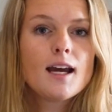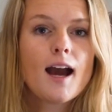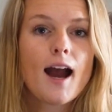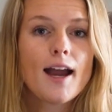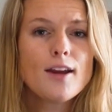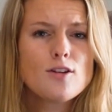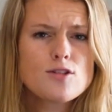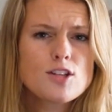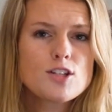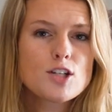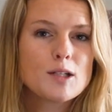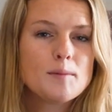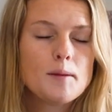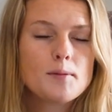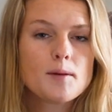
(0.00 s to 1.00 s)
I used
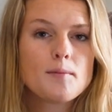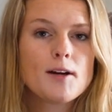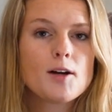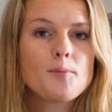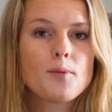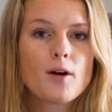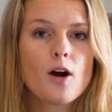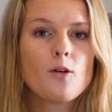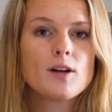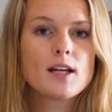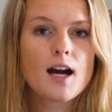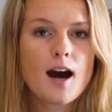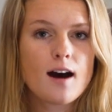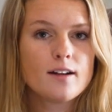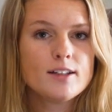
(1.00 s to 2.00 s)
Adobe Premiere Pro in
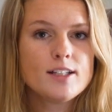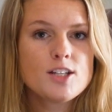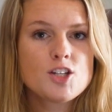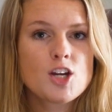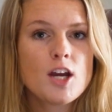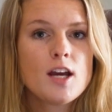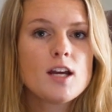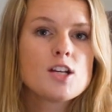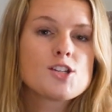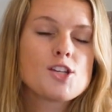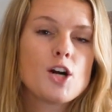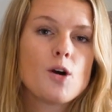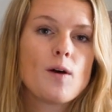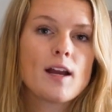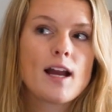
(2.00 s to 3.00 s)
college,
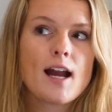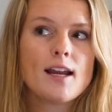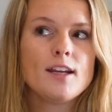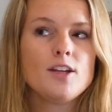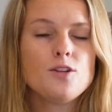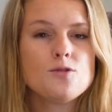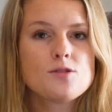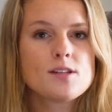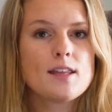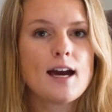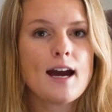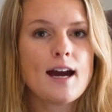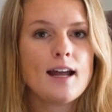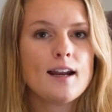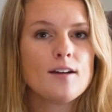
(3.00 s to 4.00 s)
so I kind of used
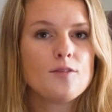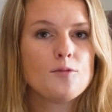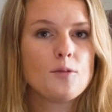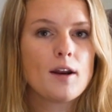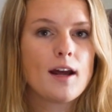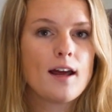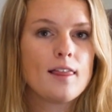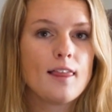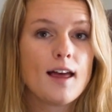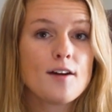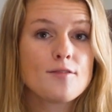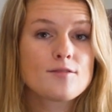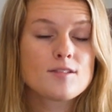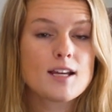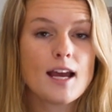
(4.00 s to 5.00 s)
that when I
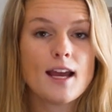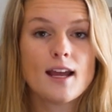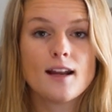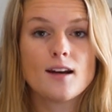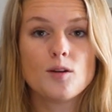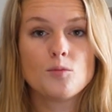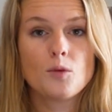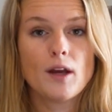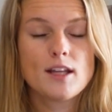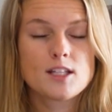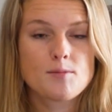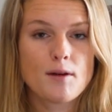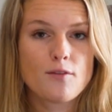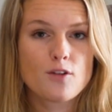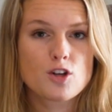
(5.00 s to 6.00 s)
left and went into
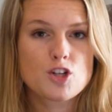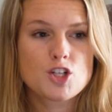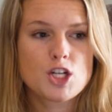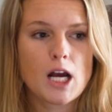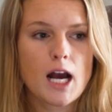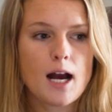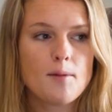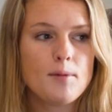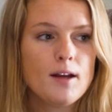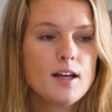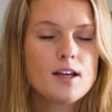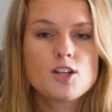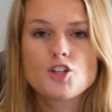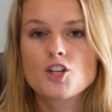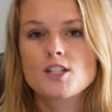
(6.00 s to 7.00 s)
my first job.
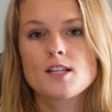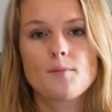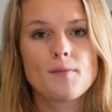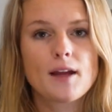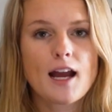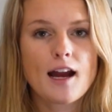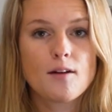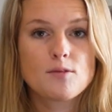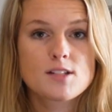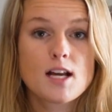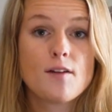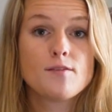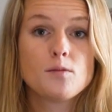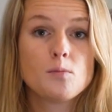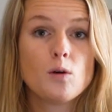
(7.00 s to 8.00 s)
It's just something I was
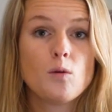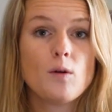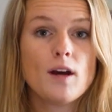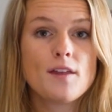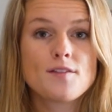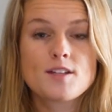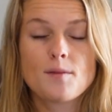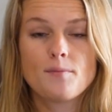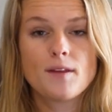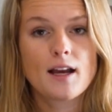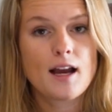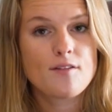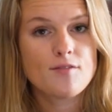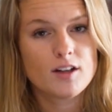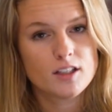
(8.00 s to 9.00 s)
comfortable with, something
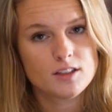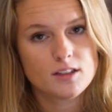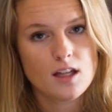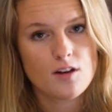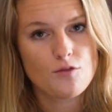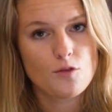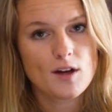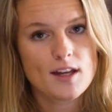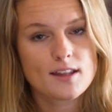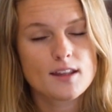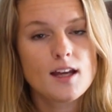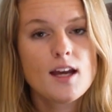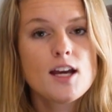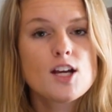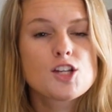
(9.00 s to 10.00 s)
I fell in love with.
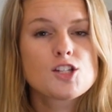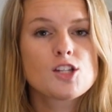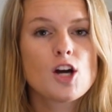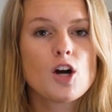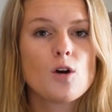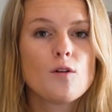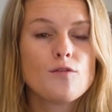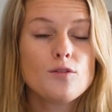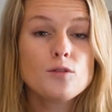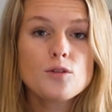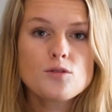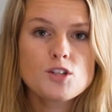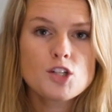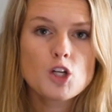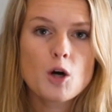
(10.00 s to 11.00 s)
So if you
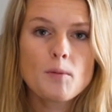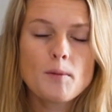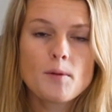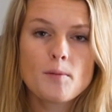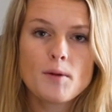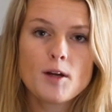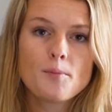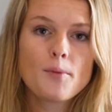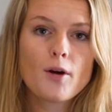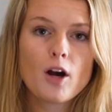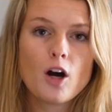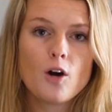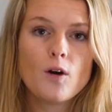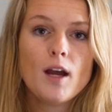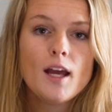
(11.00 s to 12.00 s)
use Adobe Premiere
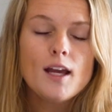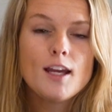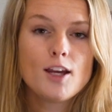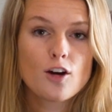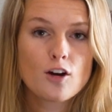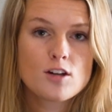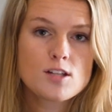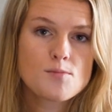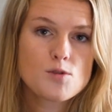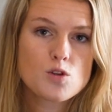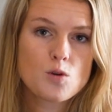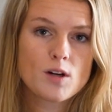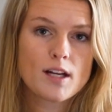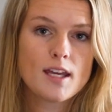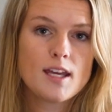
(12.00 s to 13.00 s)
Pro, here are some
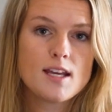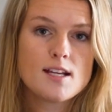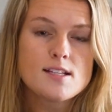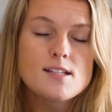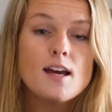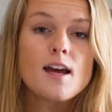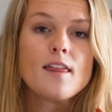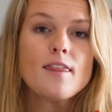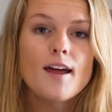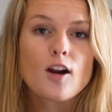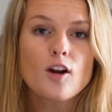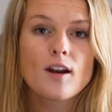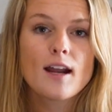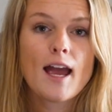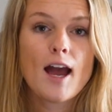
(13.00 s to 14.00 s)
short keys that are
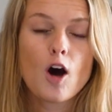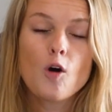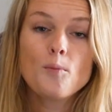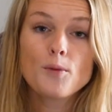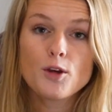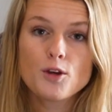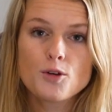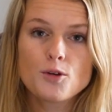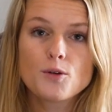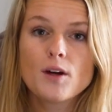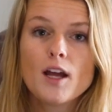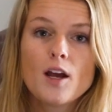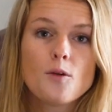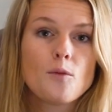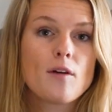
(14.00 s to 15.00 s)
going to help you
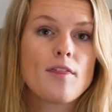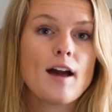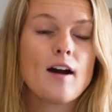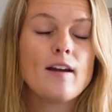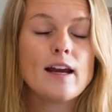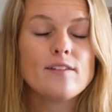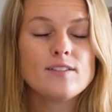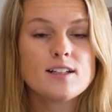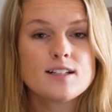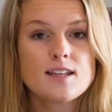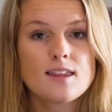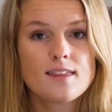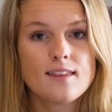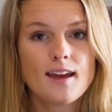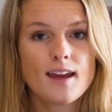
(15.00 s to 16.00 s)
without having to
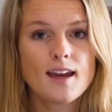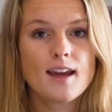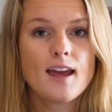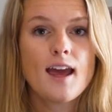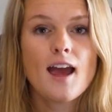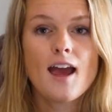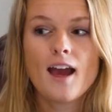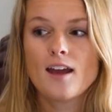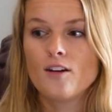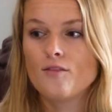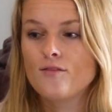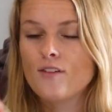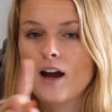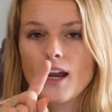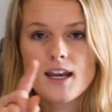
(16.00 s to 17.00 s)
think and
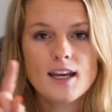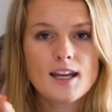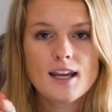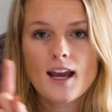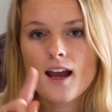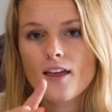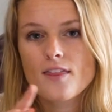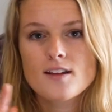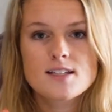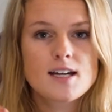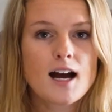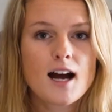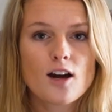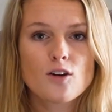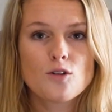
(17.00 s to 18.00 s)
finding the
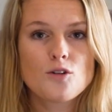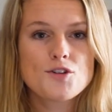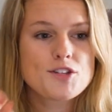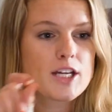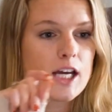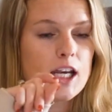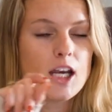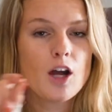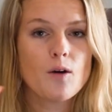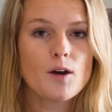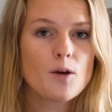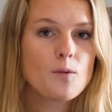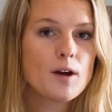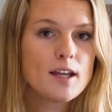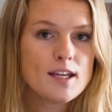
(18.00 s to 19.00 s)
toggles and
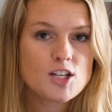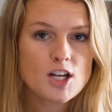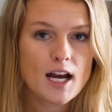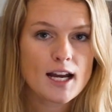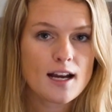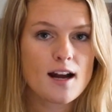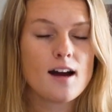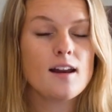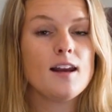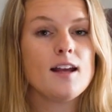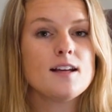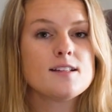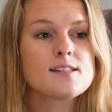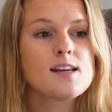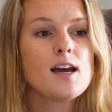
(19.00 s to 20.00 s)
knowing what each icon
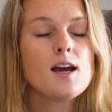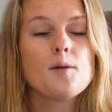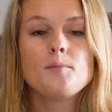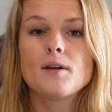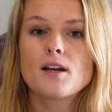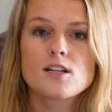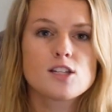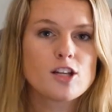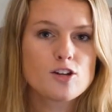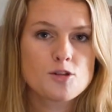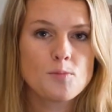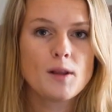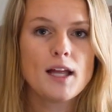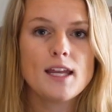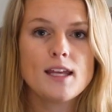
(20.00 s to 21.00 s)
is, because there's
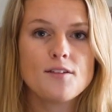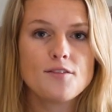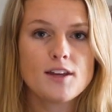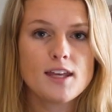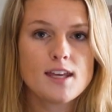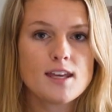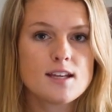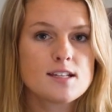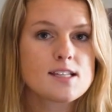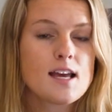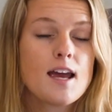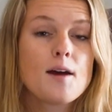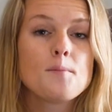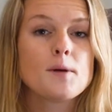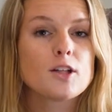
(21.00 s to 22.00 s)
plenty of keys,
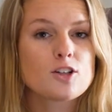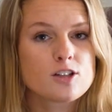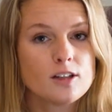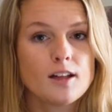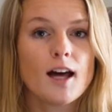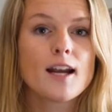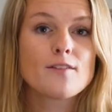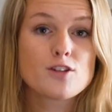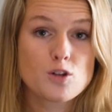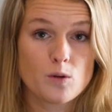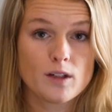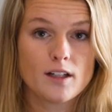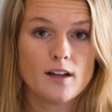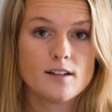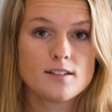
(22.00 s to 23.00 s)
but there's a lot of
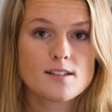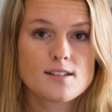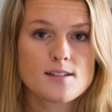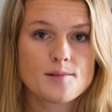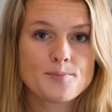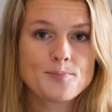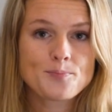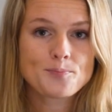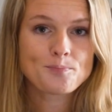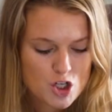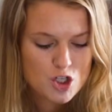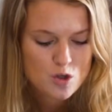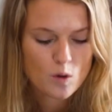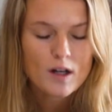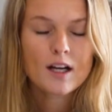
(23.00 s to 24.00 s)
shortcuts.
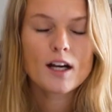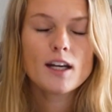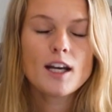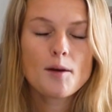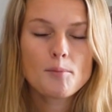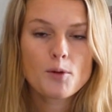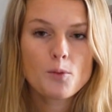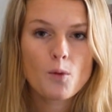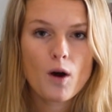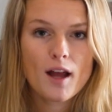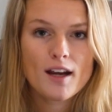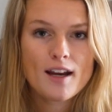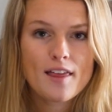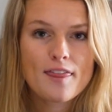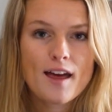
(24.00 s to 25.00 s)
Shortcut number
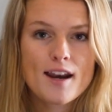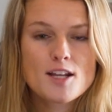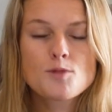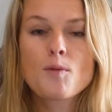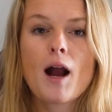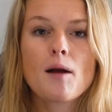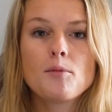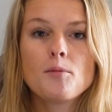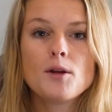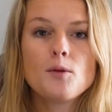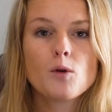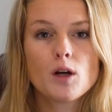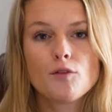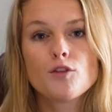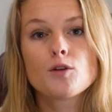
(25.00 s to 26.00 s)
1, that is probably
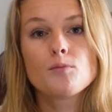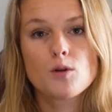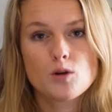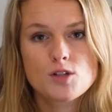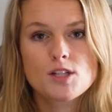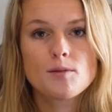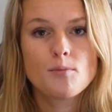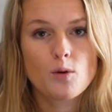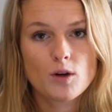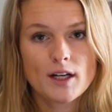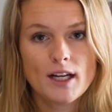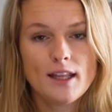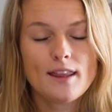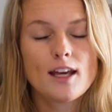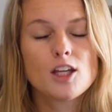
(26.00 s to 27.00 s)
one of your most
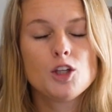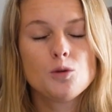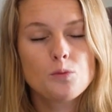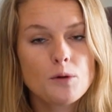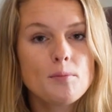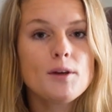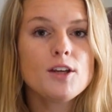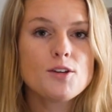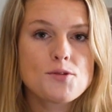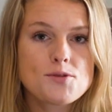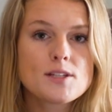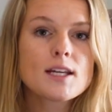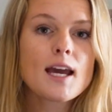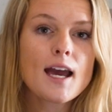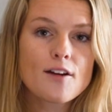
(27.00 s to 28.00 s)
important, that you will be
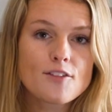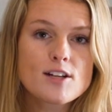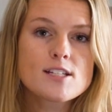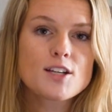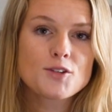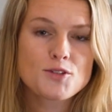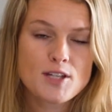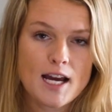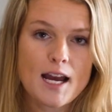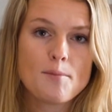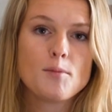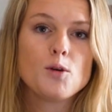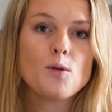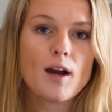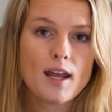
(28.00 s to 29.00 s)
using every single
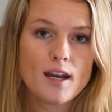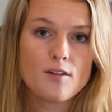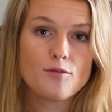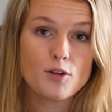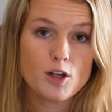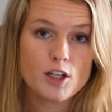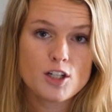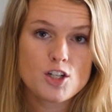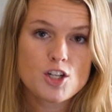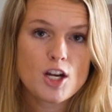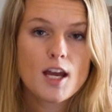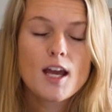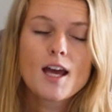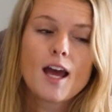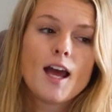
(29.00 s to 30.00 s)
time you edit footage.
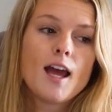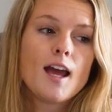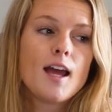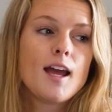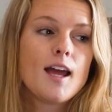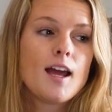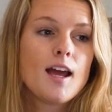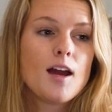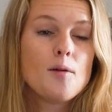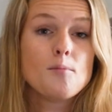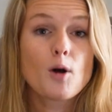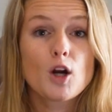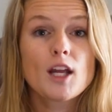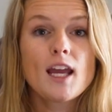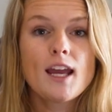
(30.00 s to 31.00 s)

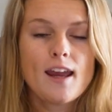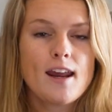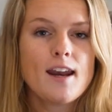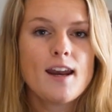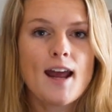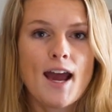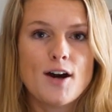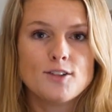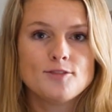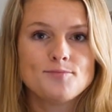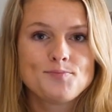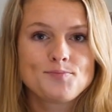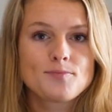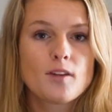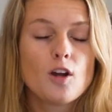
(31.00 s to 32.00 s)
Marking in and out.
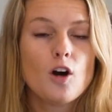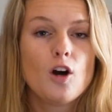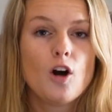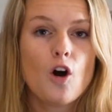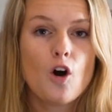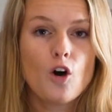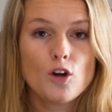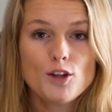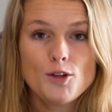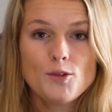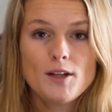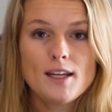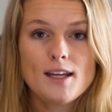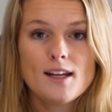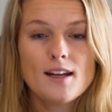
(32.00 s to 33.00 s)
All you
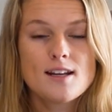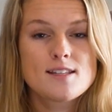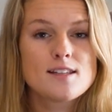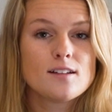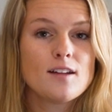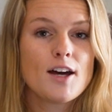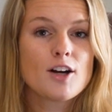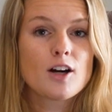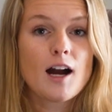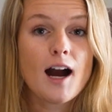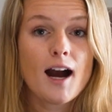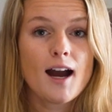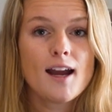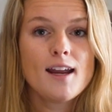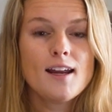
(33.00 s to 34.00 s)
need is the letter
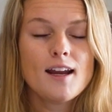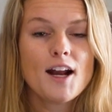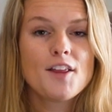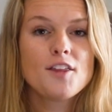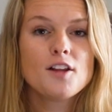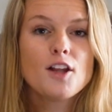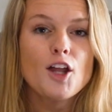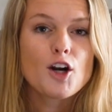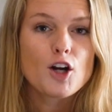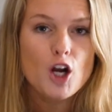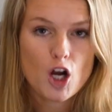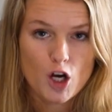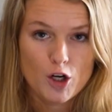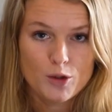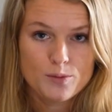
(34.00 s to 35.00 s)
I and the letter
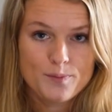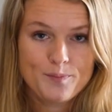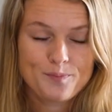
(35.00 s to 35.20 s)
O.